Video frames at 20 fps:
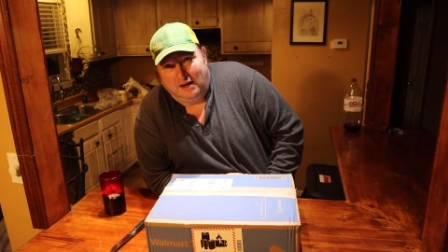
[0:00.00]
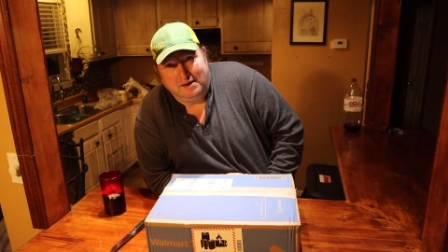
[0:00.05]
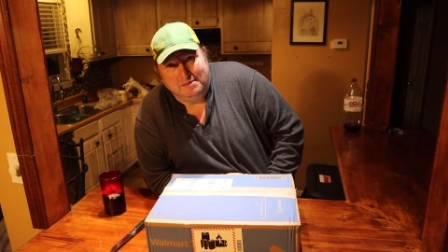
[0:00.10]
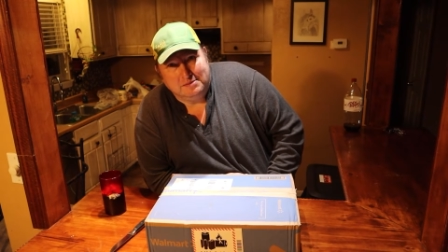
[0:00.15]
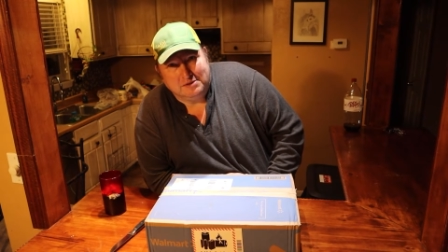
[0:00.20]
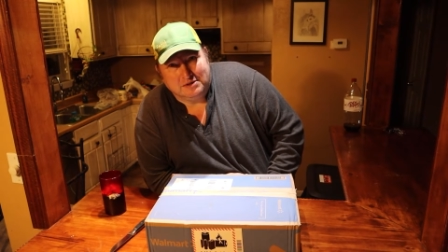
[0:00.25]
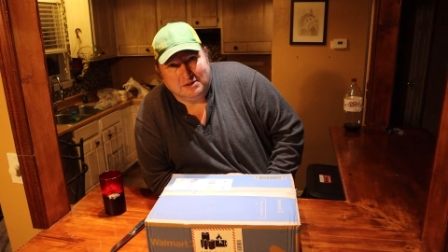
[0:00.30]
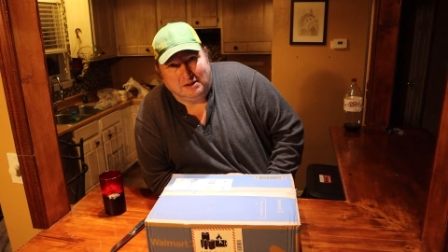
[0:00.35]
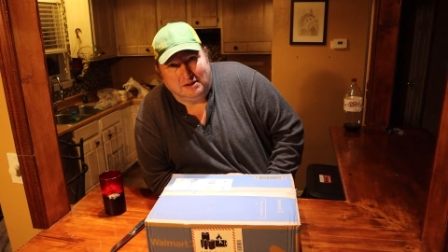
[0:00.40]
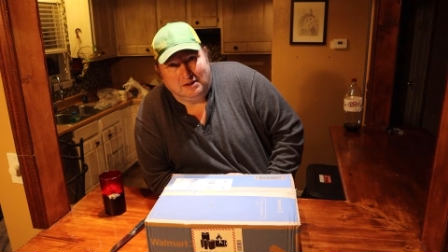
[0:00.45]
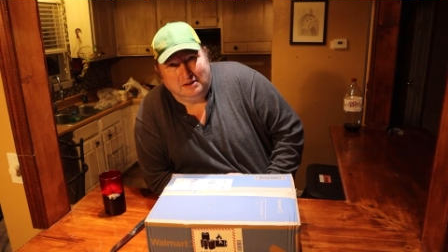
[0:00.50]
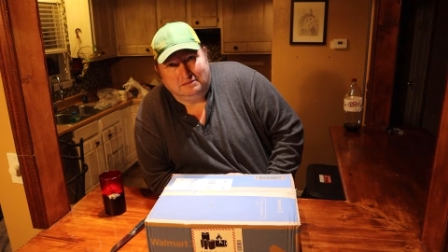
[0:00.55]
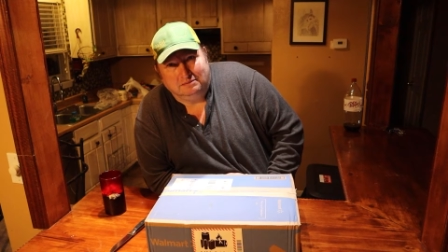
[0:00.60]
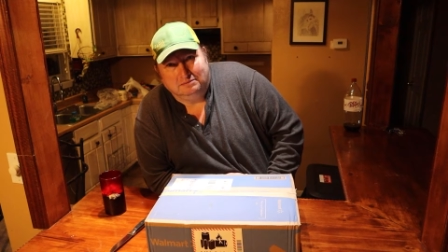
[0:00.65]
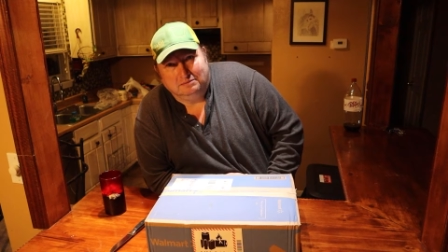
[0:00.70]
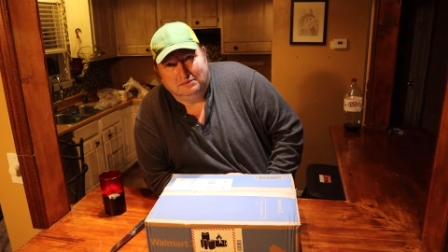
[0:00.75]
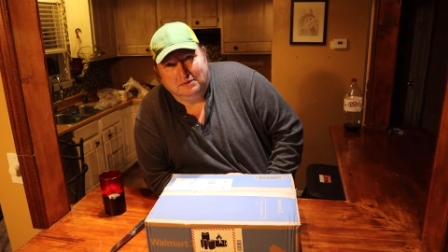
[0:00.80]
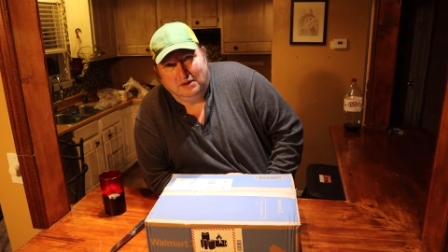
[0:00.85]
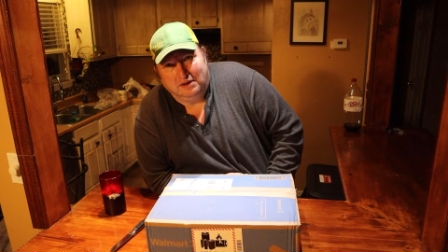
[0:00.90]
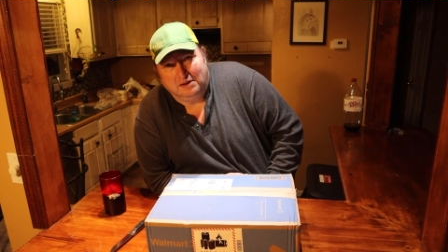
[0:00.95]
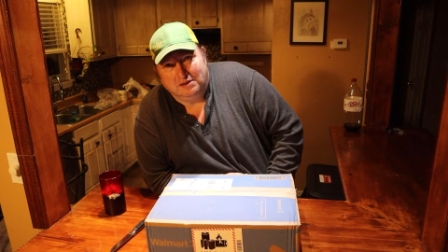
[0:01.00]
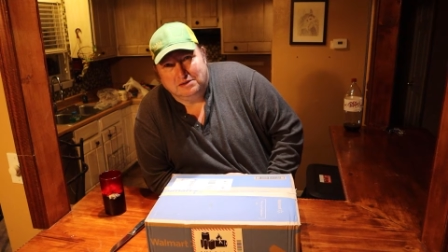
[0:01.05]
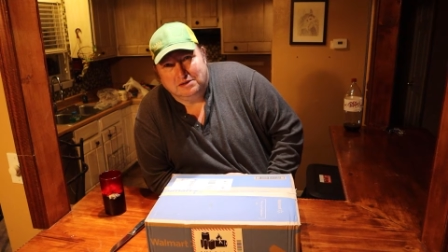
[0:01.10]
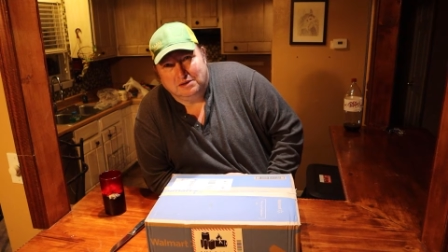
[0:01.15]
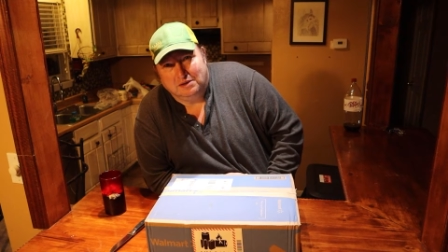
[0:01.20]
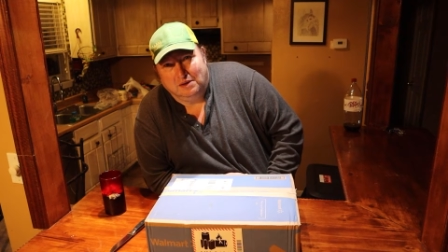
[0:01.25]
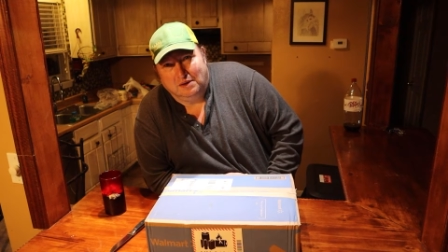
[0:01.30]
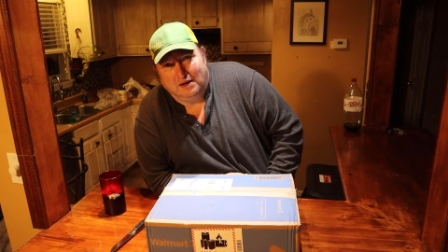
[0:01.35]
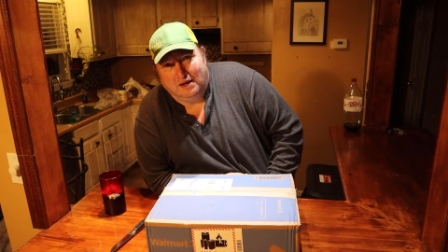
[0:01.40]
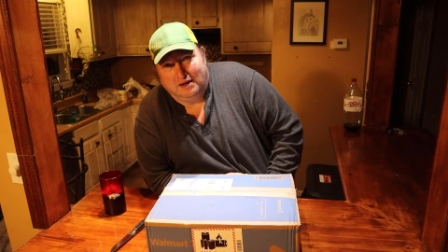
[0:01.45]
Amazon. And
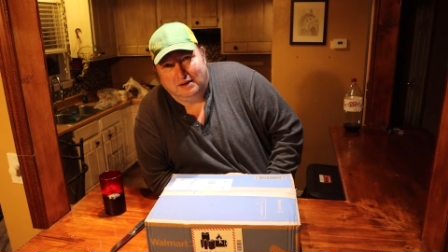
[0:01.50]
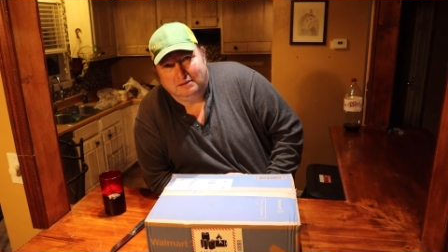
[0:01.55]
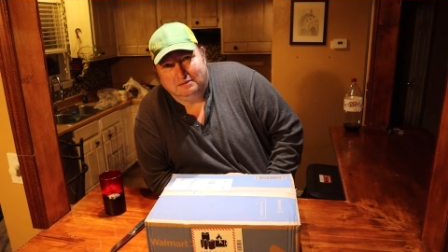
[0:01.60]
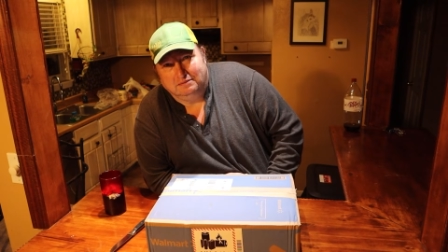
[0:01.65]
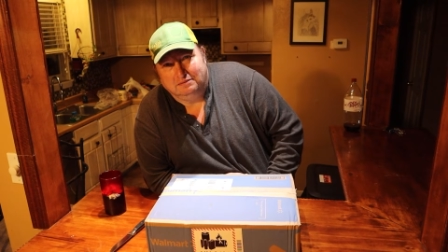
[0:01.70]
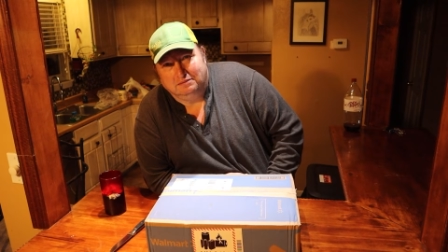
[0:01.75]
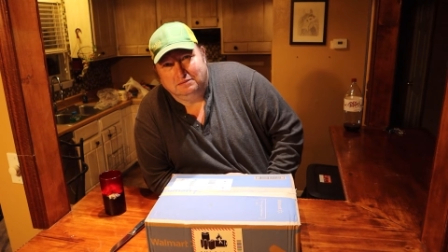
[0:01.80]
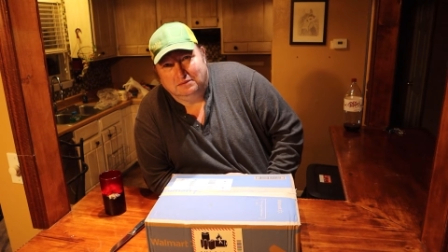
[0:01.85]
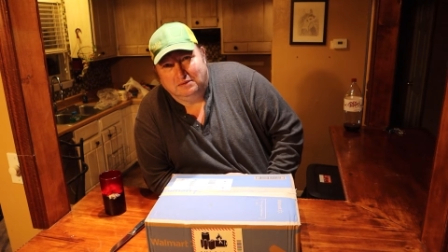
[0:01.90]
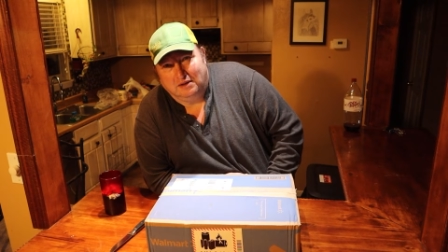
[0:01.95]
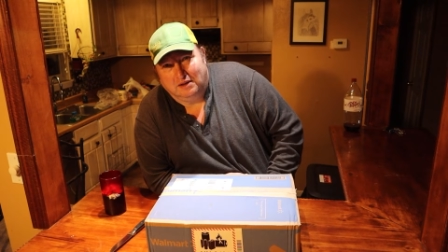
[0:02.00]
so I,